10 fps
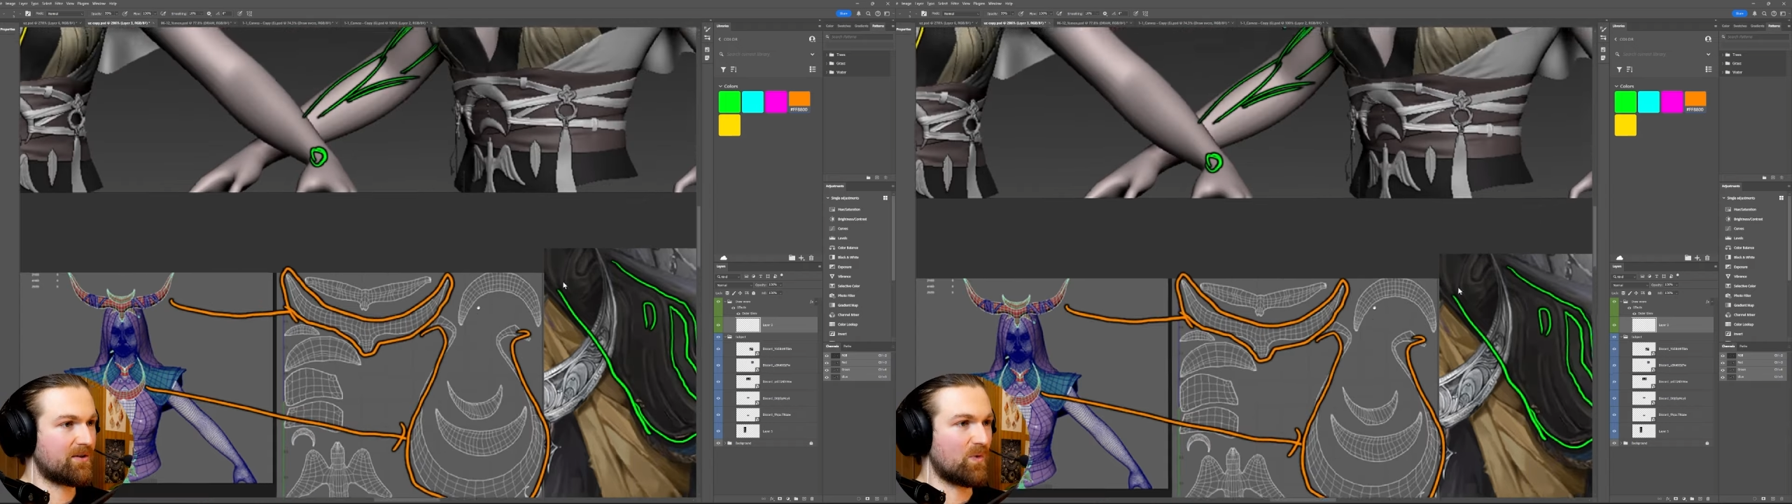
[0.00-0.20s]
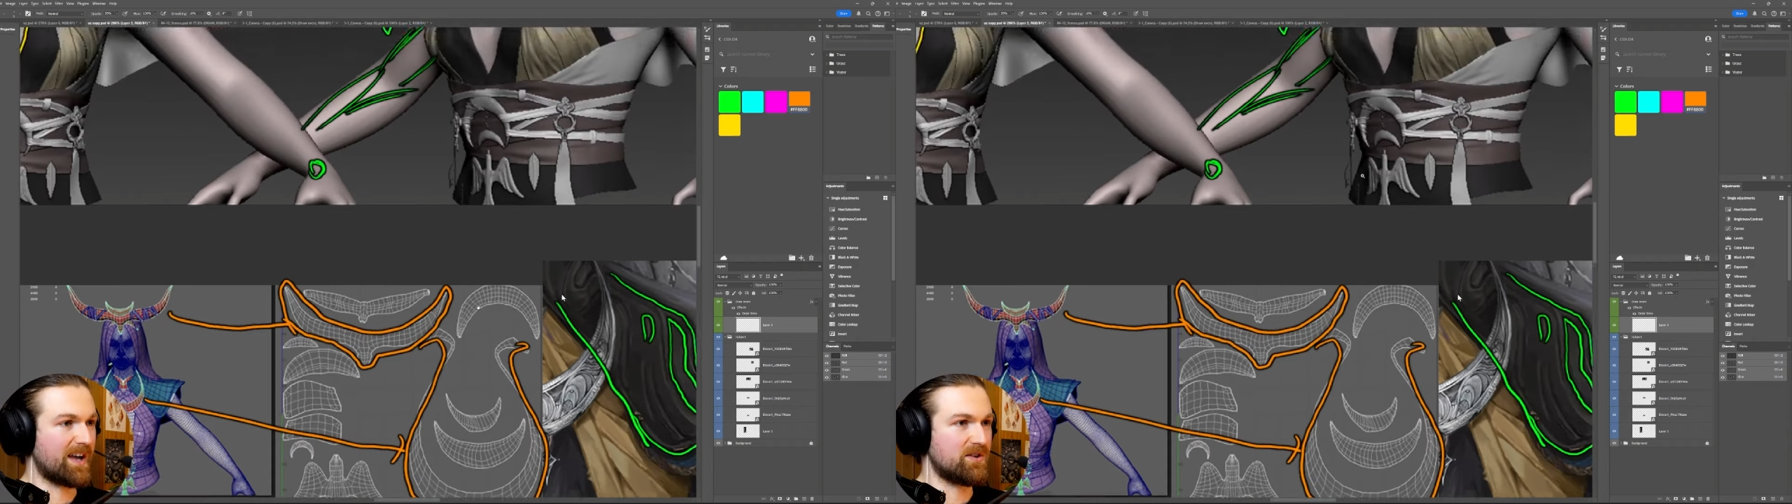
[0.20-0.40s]

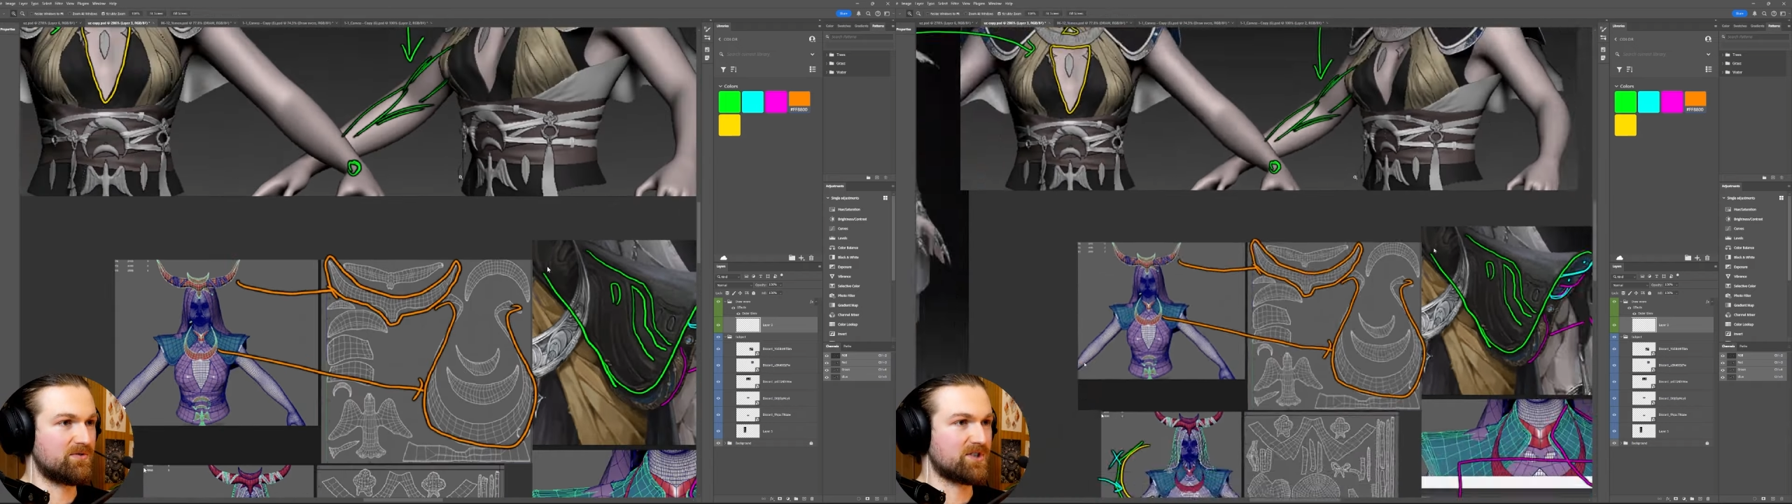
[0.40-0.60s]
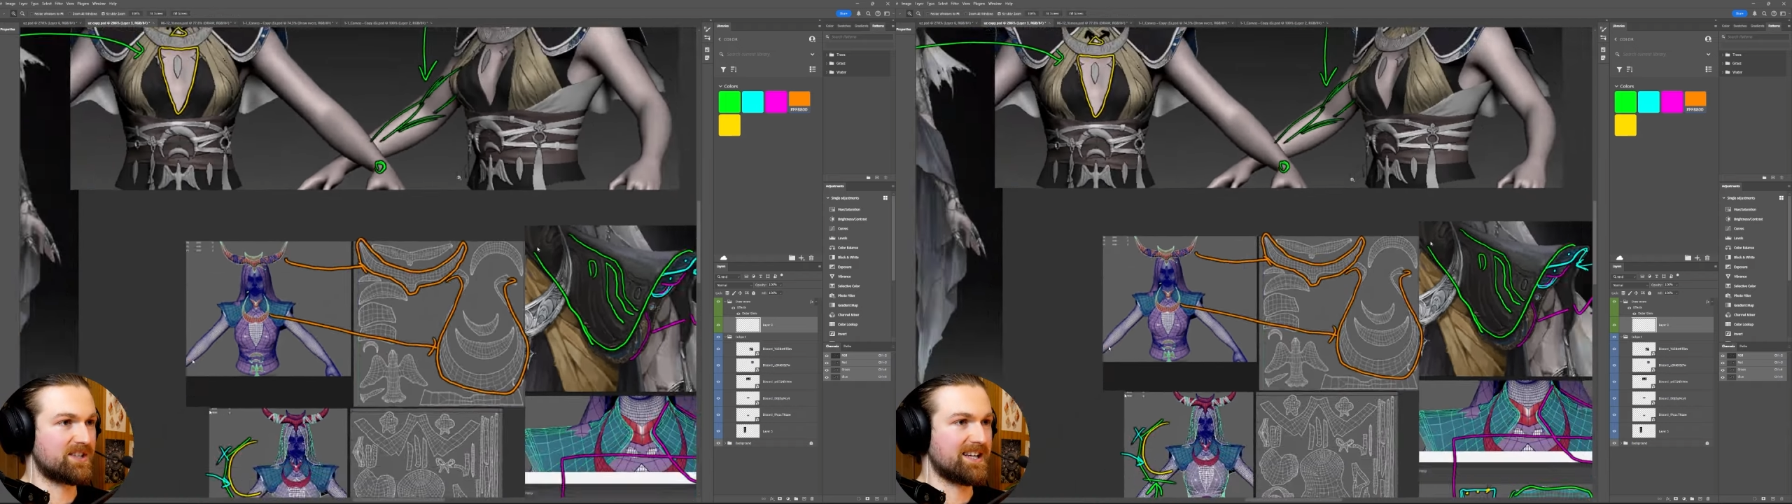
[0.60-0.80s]
where you
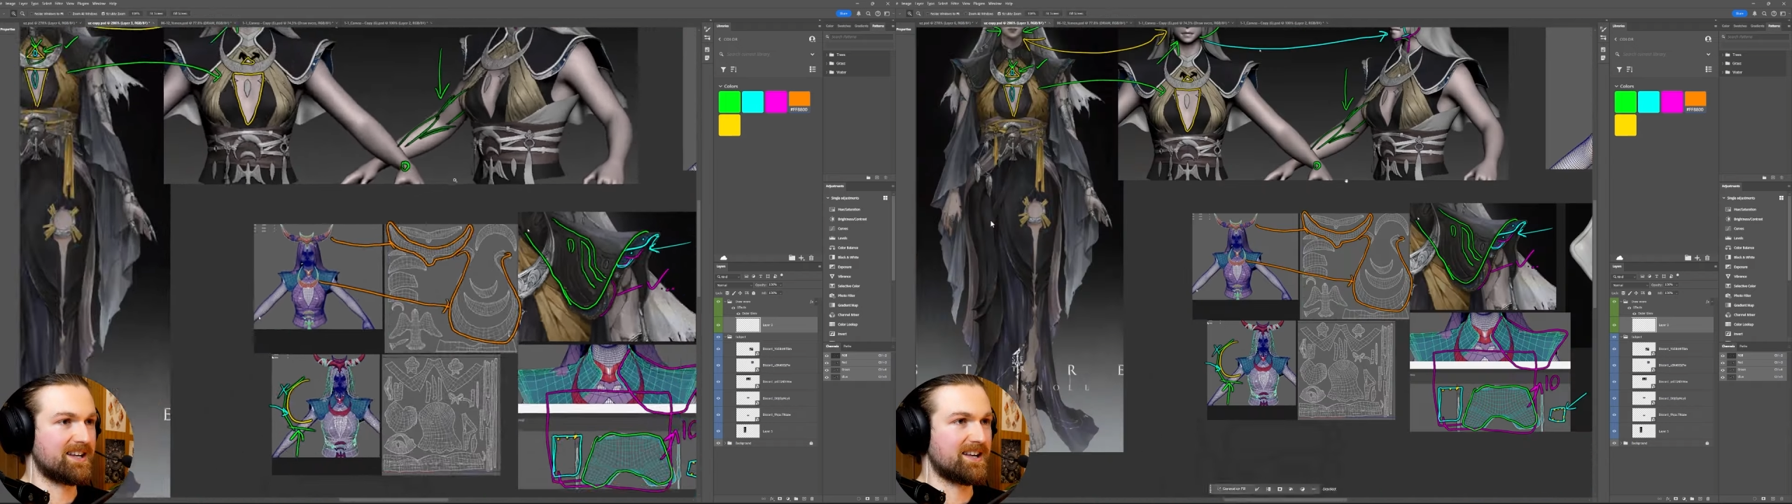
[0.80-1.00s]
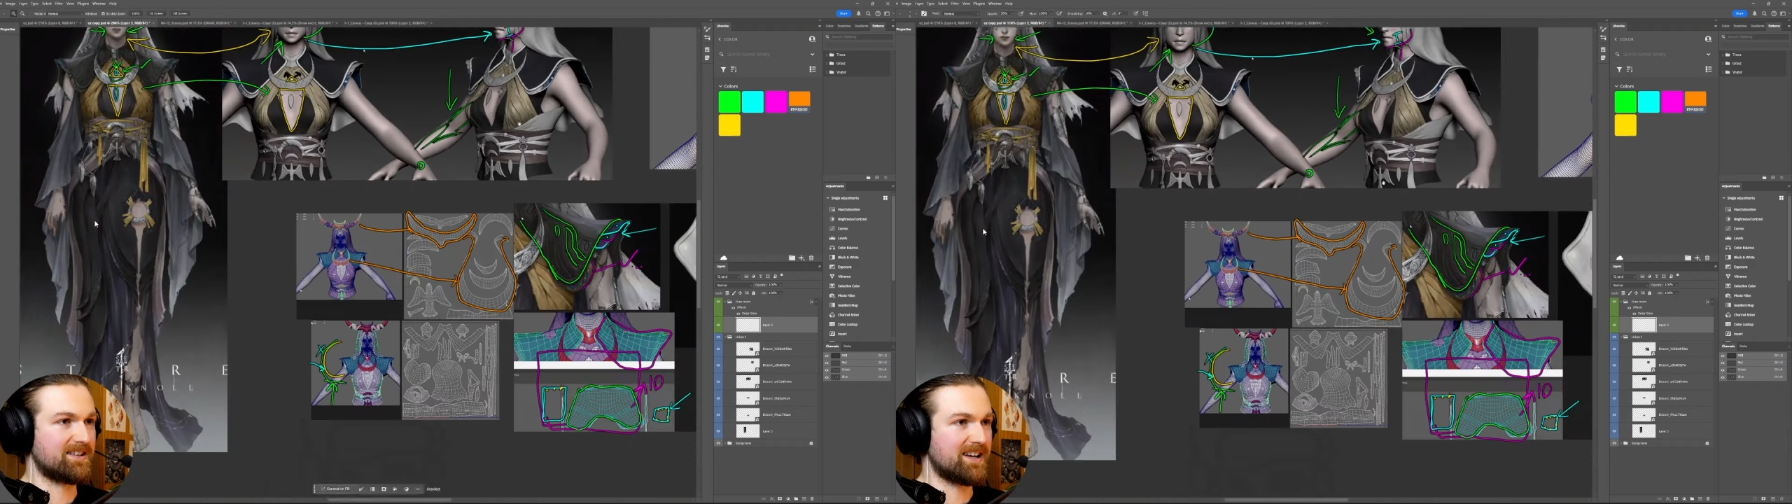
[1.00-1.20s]
just
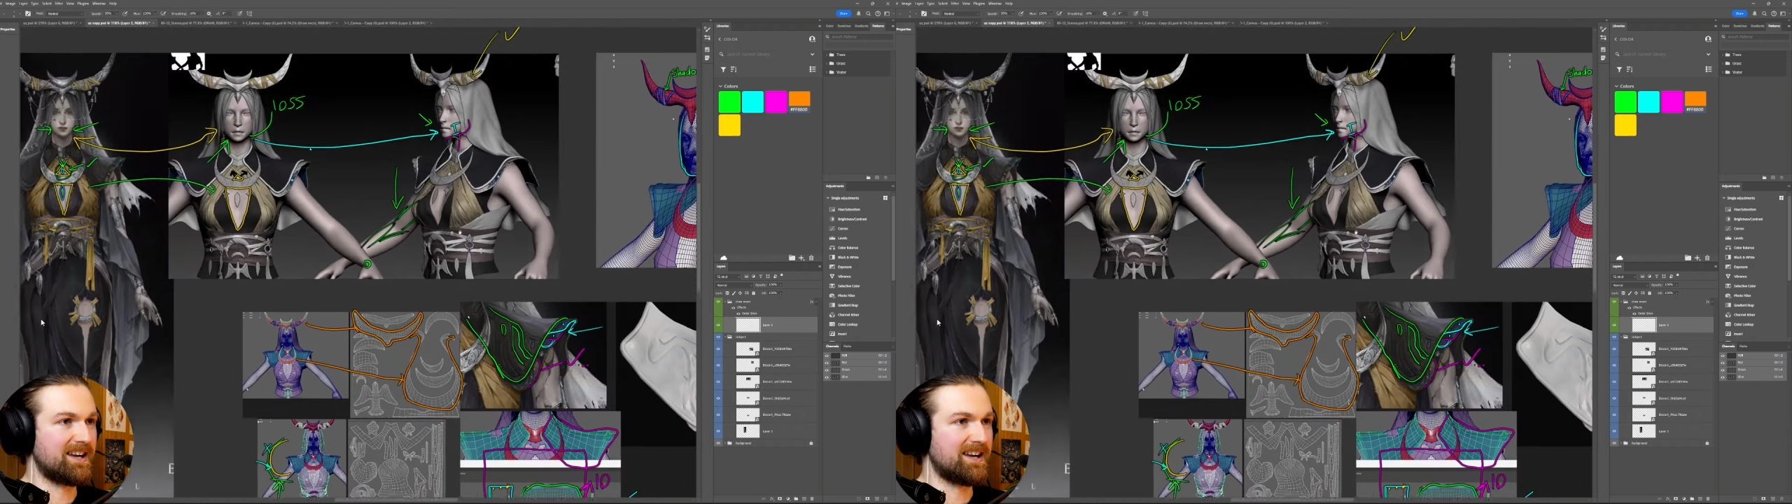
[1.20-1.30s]
needed